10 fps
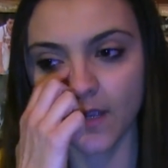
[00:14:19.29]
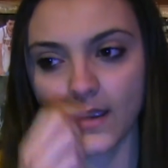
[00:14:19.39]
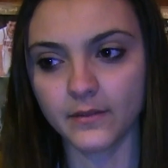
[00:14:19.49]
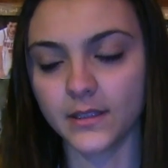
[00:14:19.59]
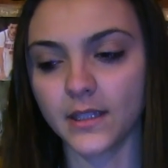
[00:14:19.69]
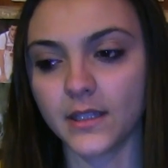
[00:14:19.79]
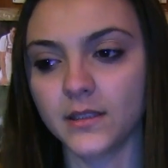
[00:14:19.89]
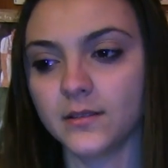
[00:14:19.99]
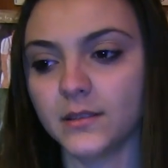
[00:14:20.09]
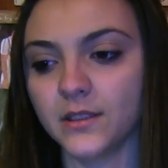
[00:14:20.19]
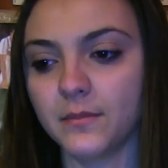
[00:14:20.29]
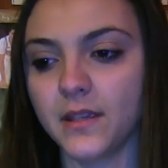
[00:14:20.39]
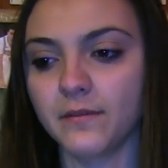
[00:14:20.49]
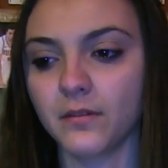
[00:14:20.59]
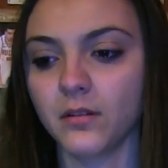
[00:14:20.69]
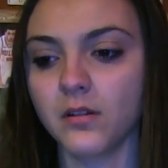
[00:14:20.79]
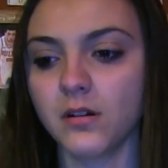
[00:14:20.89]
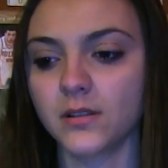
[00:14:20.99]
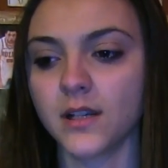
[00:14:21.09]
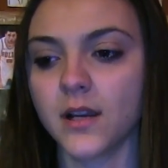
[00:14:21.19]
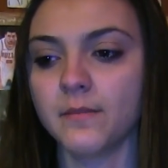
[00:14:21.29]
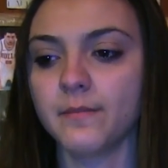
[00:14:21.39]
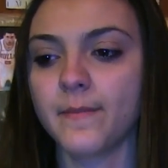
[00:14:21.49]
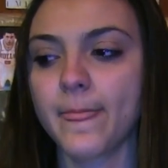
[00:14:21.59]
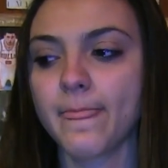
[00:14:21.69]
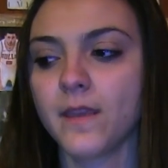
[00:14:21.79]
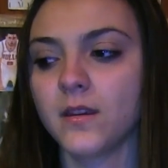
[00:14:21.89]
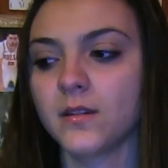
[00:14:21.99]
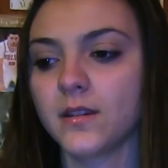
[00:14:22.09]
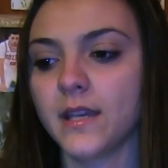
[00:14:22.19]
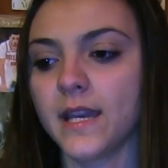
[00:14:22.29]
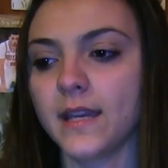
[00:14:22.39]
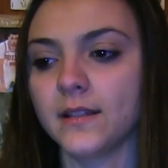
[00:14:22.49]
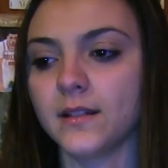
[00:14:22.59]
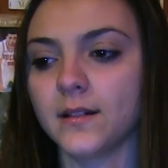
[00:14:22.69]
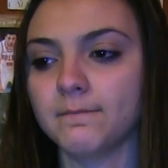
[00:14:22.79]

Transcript: everything to me for a long time. And